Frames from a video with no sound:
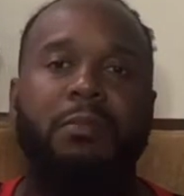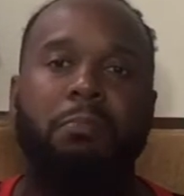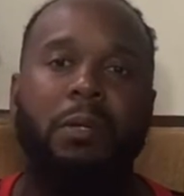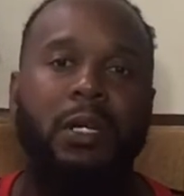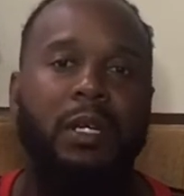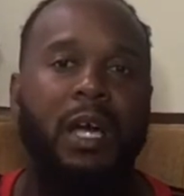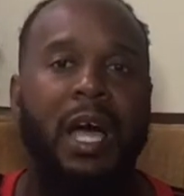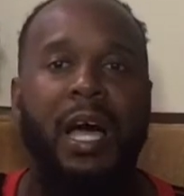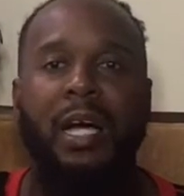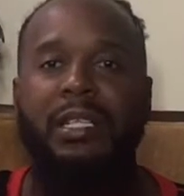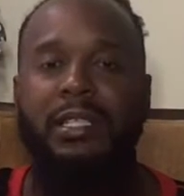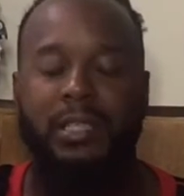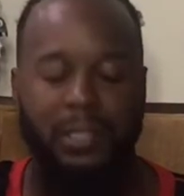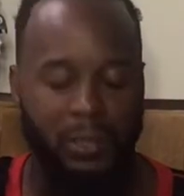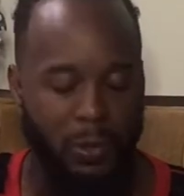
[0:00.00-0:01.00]
But I
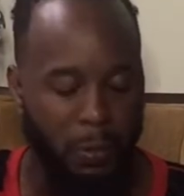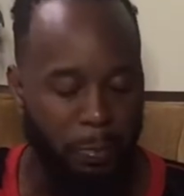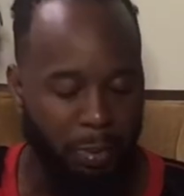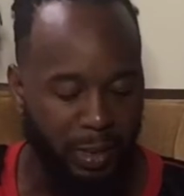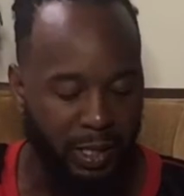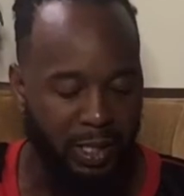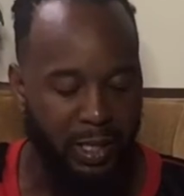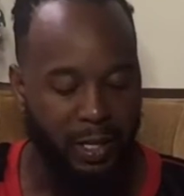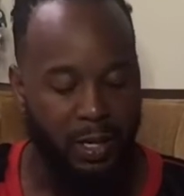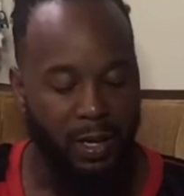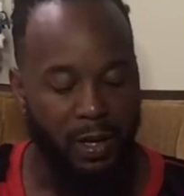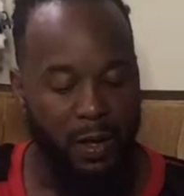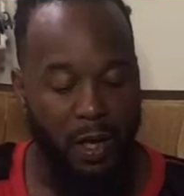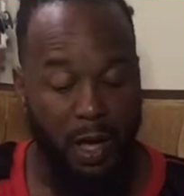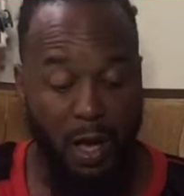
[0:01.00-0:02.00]
still pick
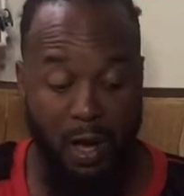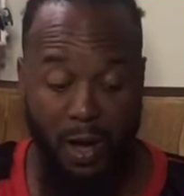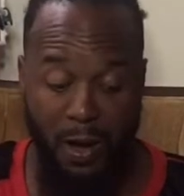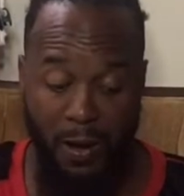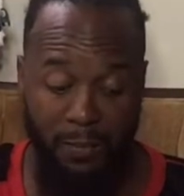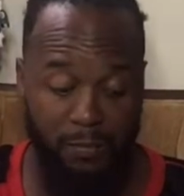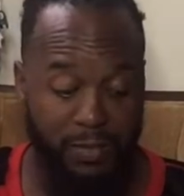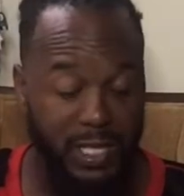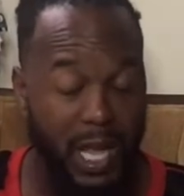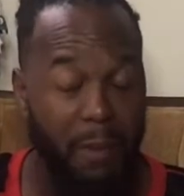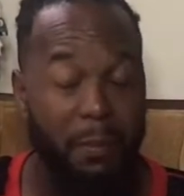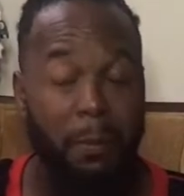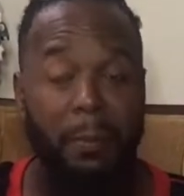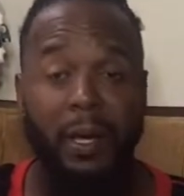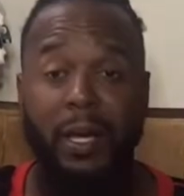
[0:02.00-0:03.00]

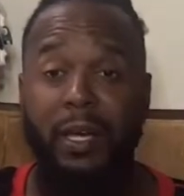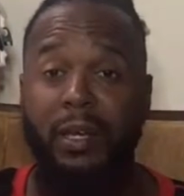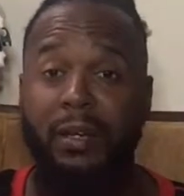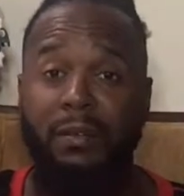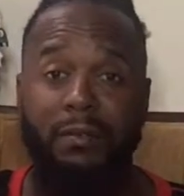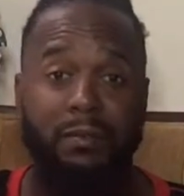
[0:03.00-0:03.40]
Tampa Bay